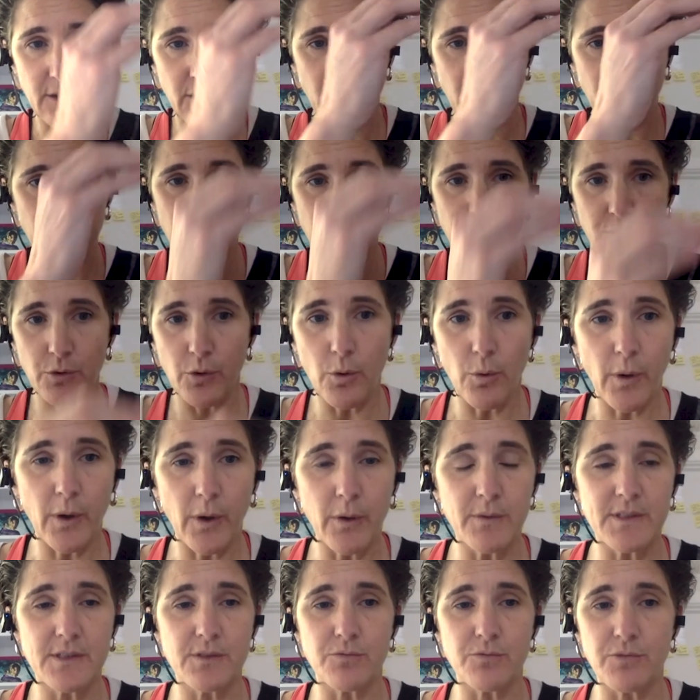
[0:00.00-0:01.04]
You can do
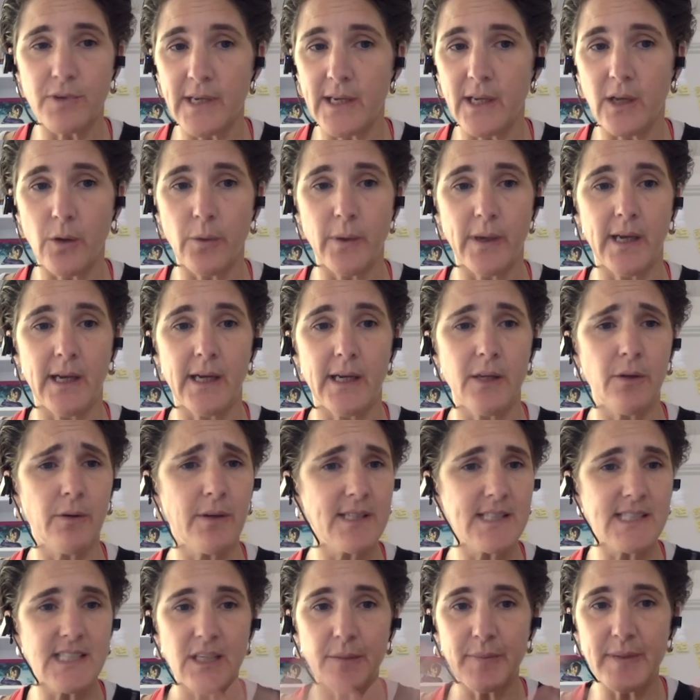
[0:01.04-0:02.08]
quotes really quickly.
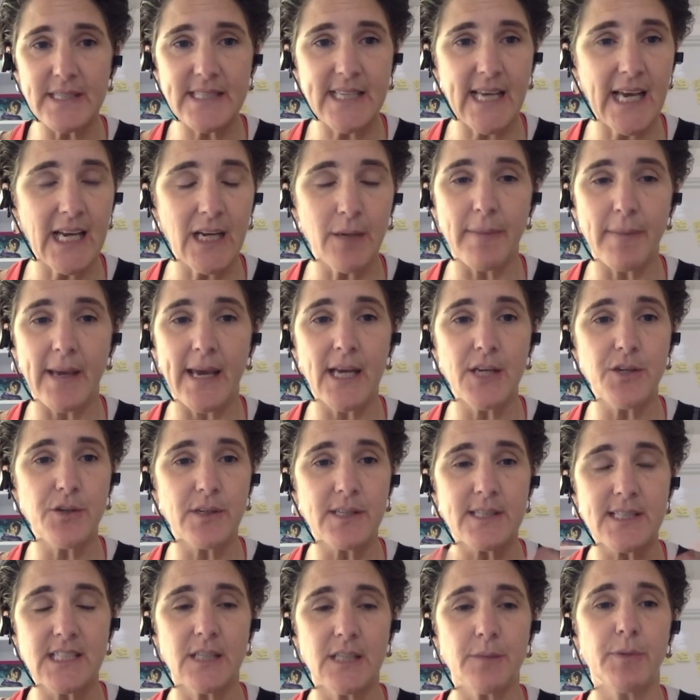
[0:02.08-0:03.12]
You can still be tailor made.
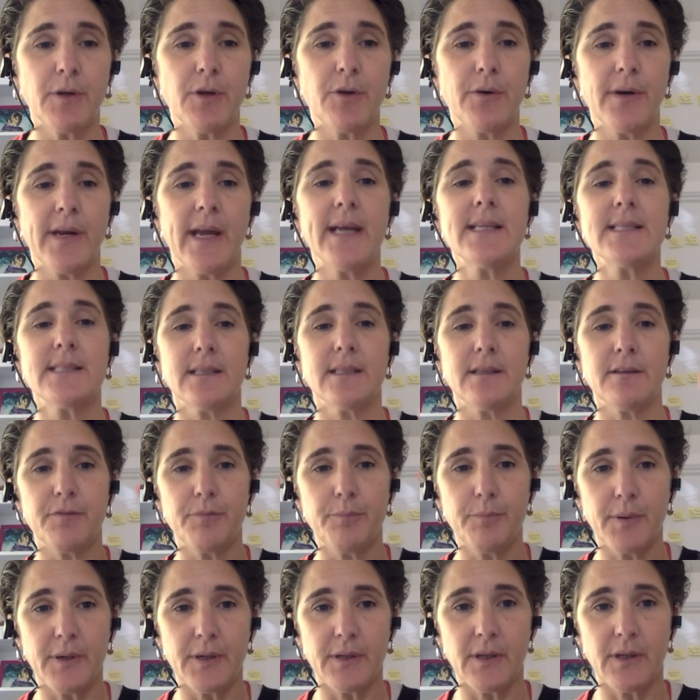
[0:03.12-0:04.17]
You can still be
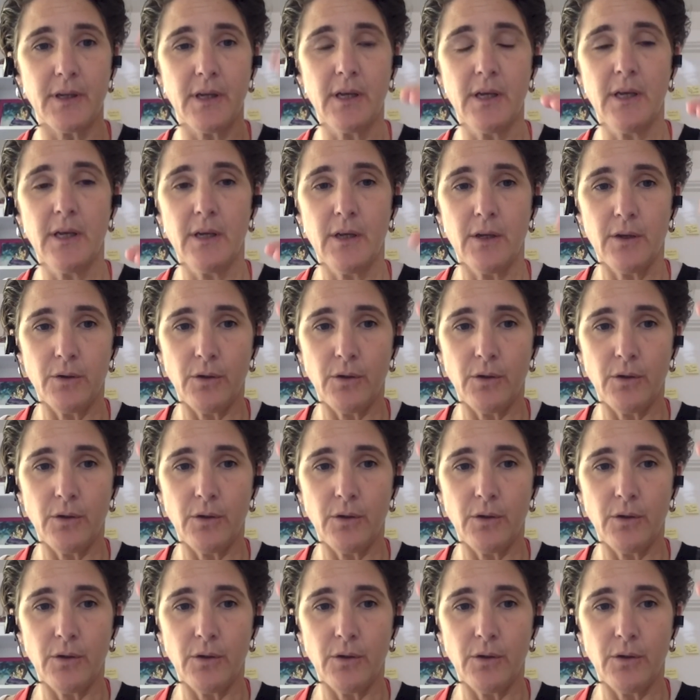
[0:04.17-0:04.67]
creative, but